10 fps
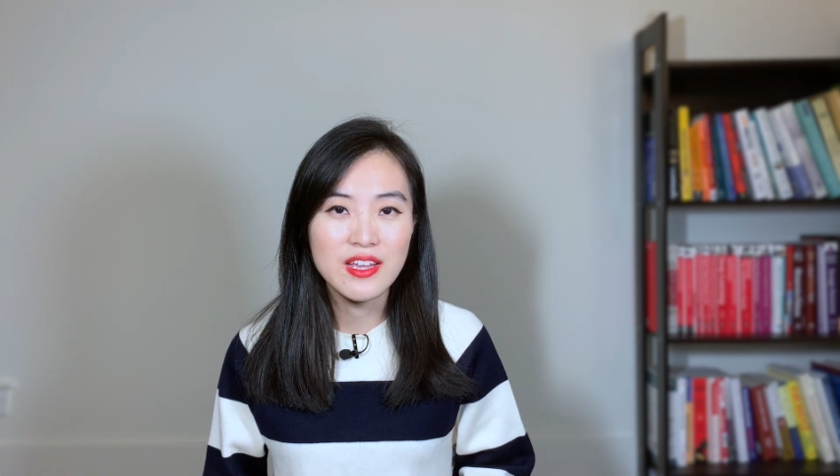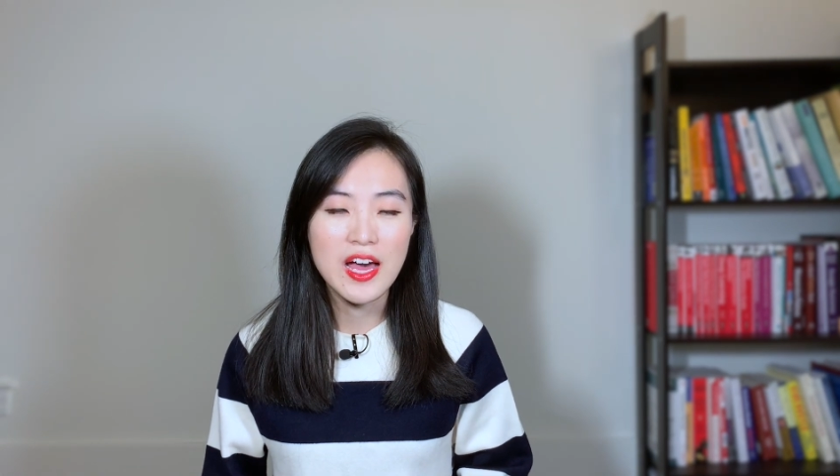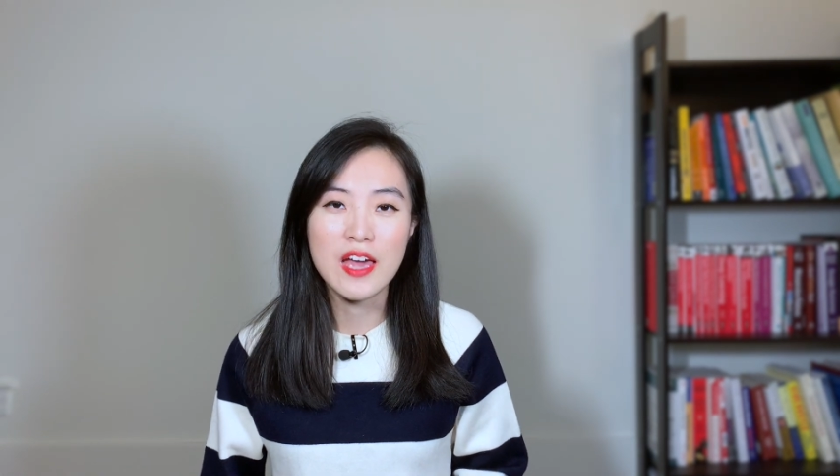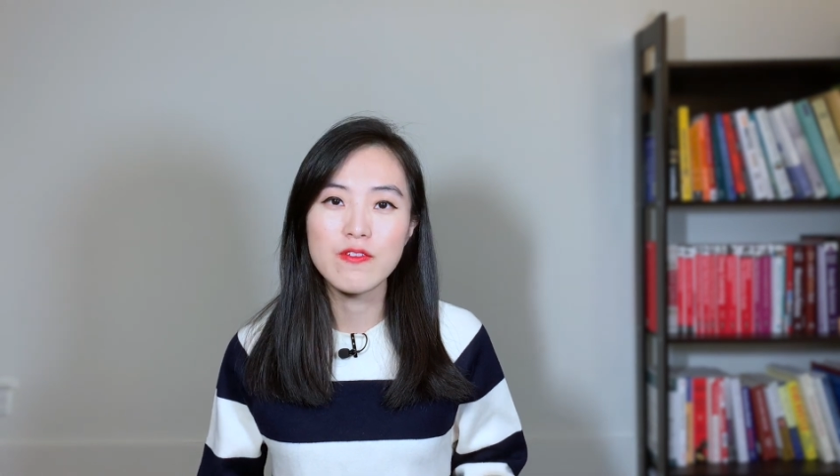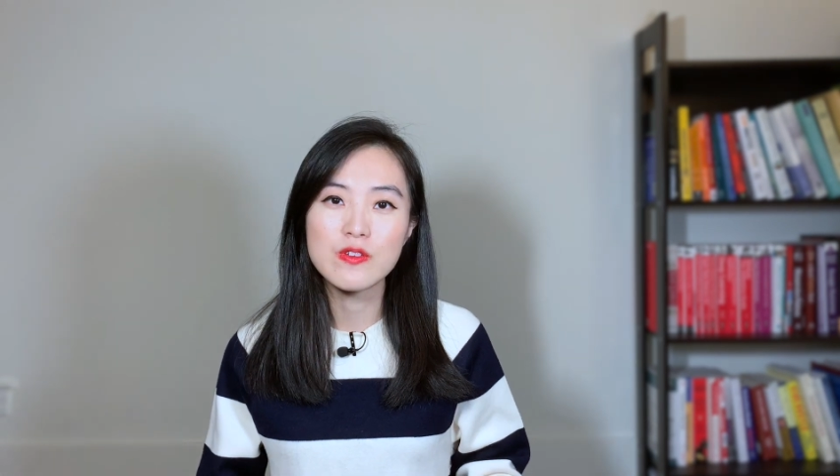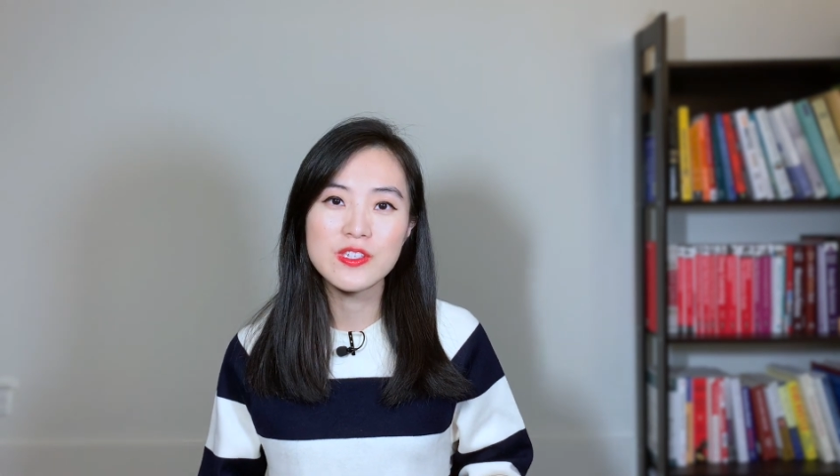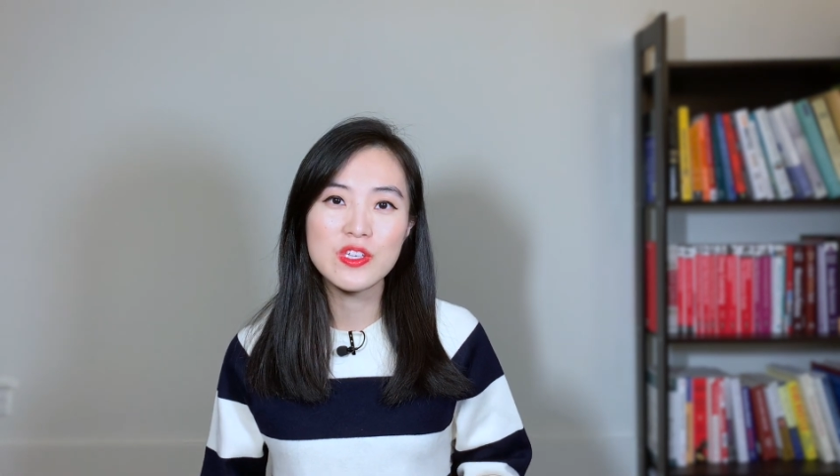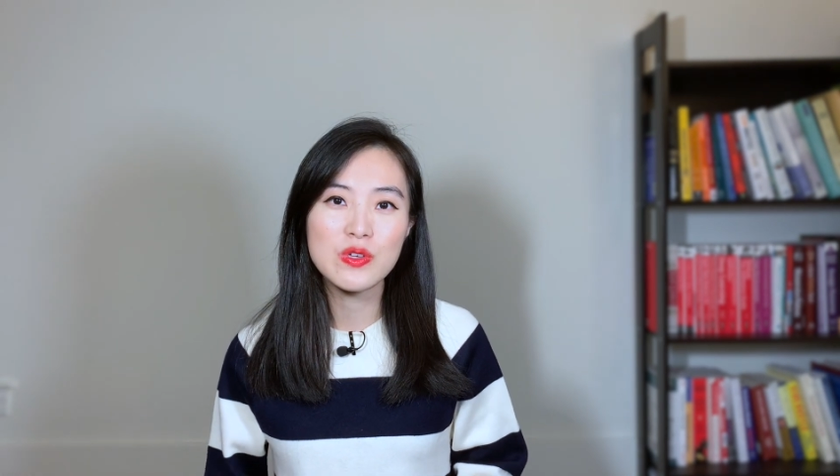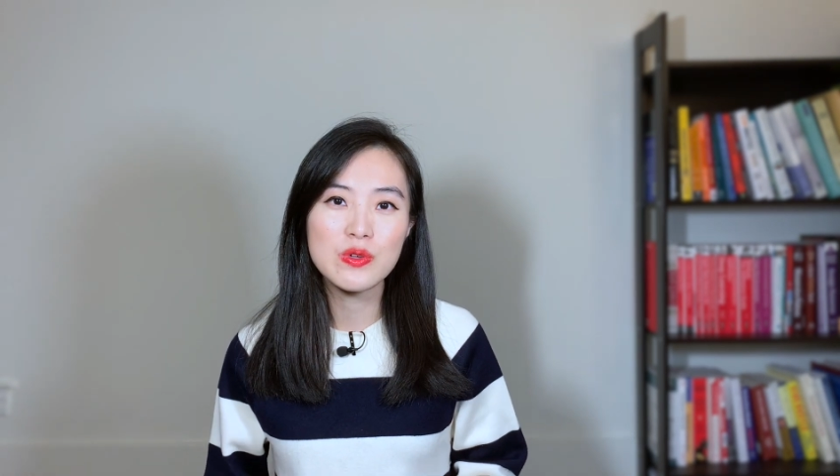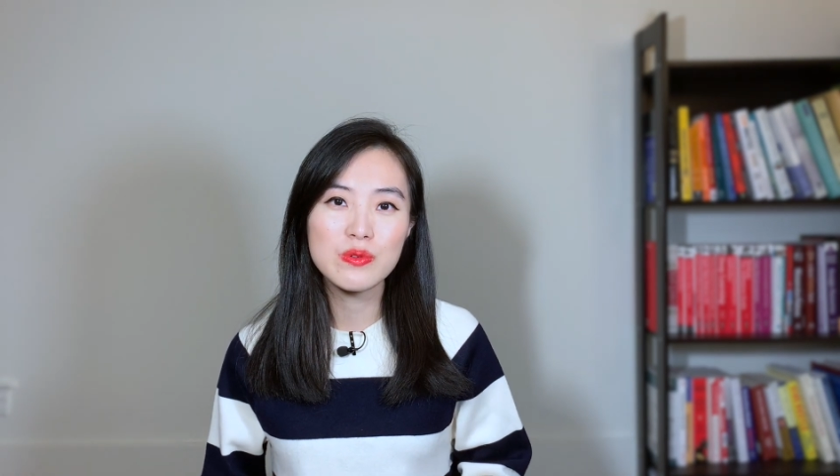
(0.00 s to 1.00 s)
I will
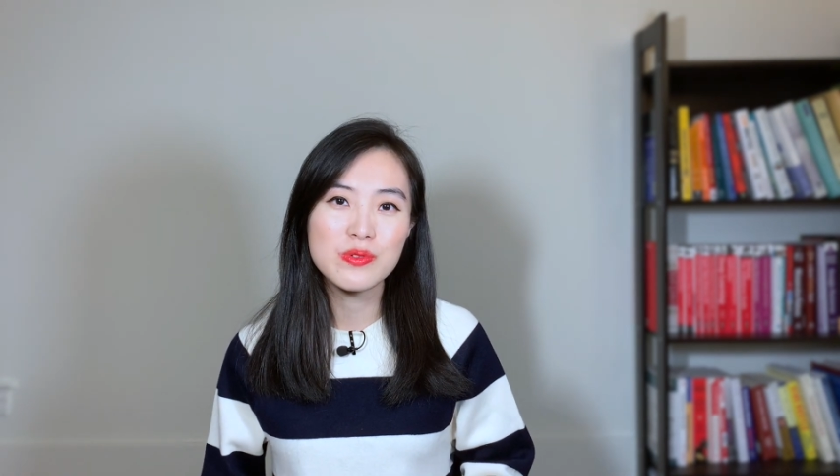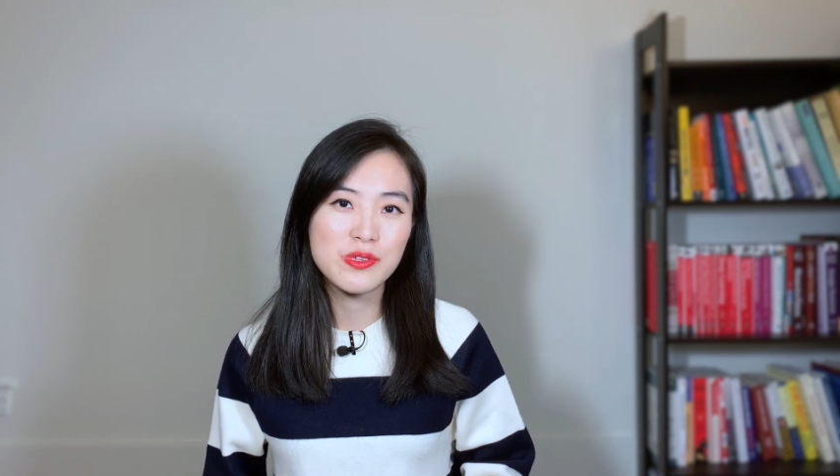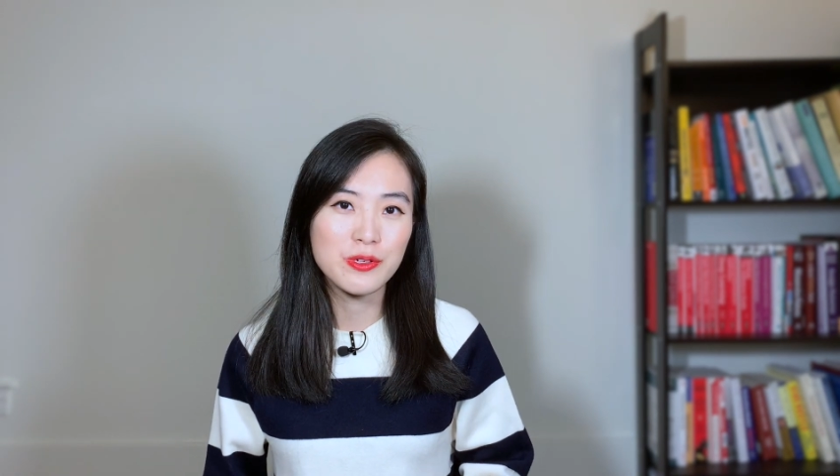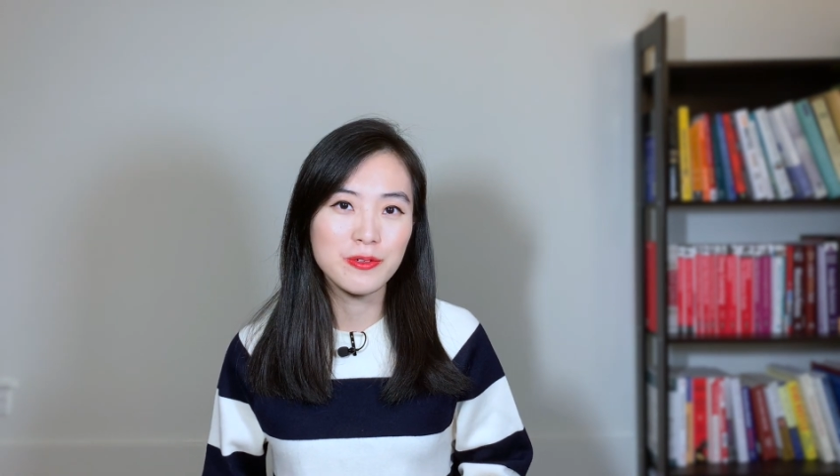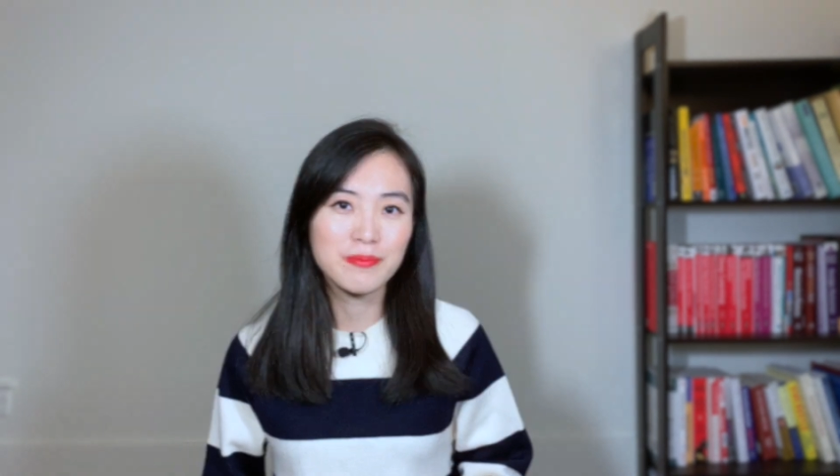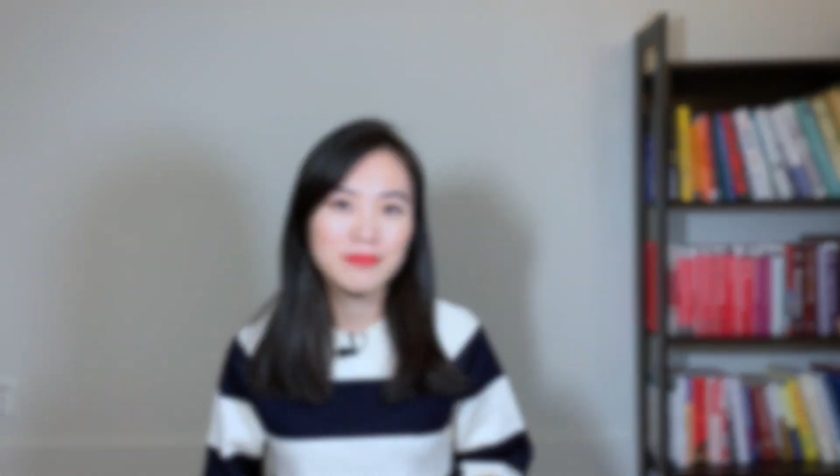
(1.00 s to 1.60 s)
see you soon.